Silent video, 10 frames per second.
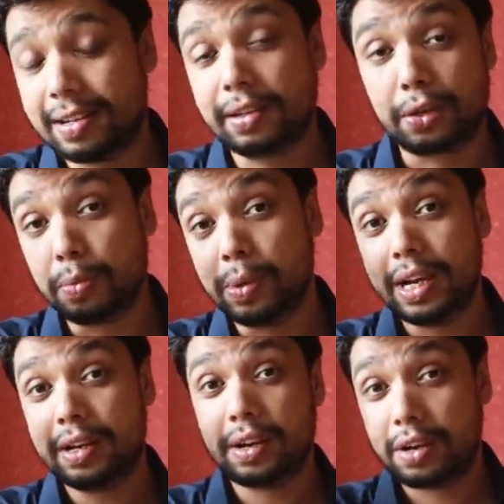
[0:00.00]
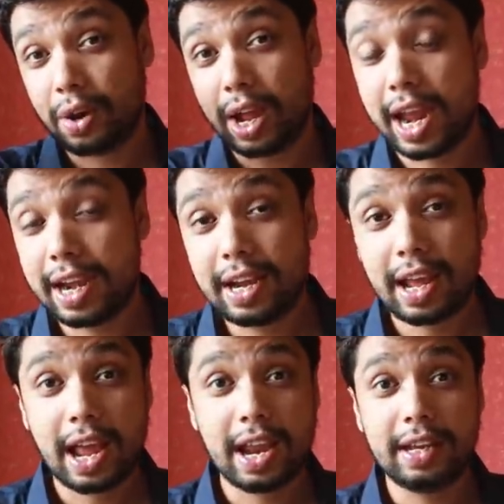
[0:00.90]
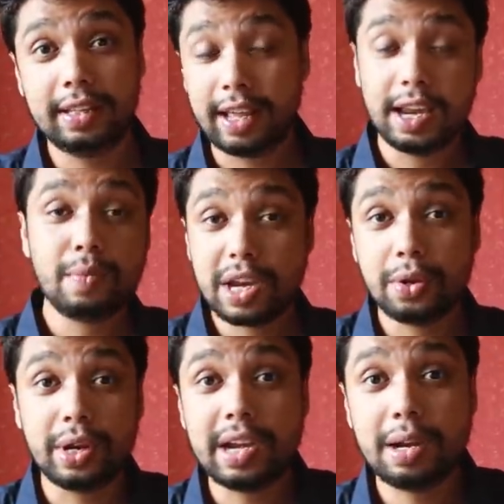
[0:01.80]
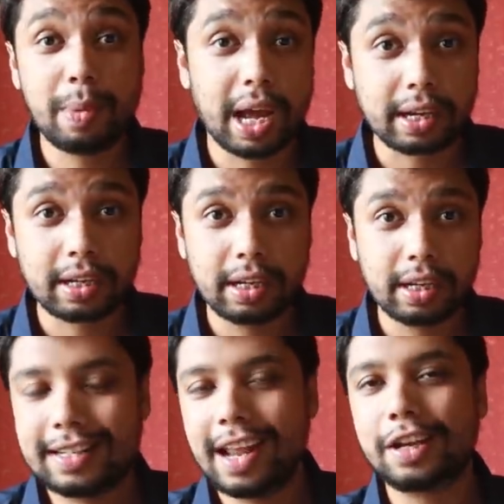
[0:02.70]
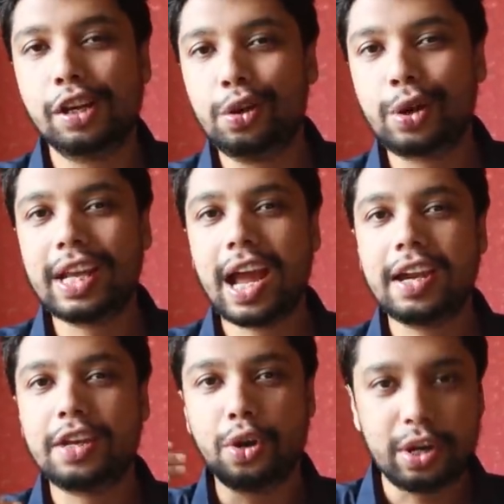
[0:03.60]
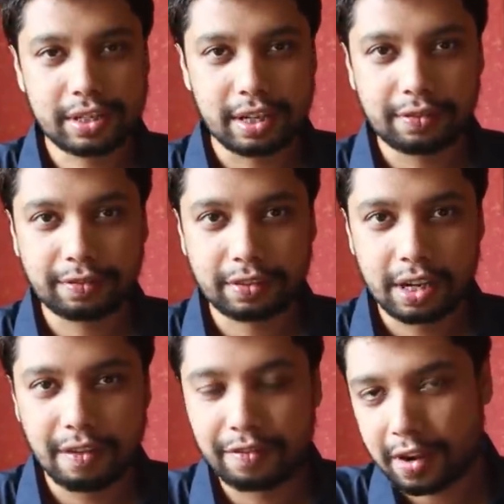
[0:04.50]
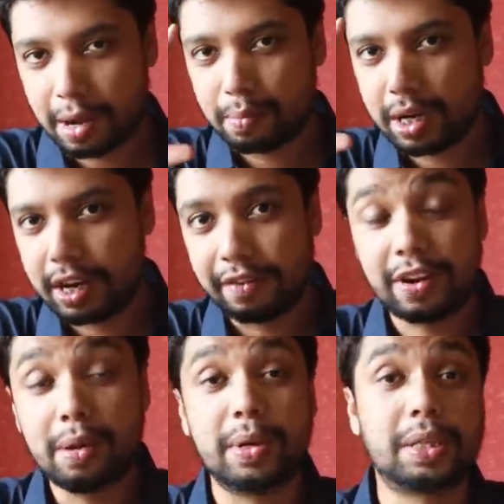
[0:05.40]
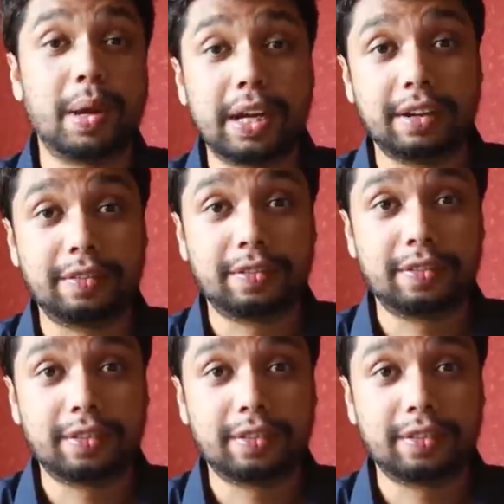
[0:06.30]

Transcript: that's accumulated in your head, and then when you read it back, it's like you're looking at yourself from a different perspective.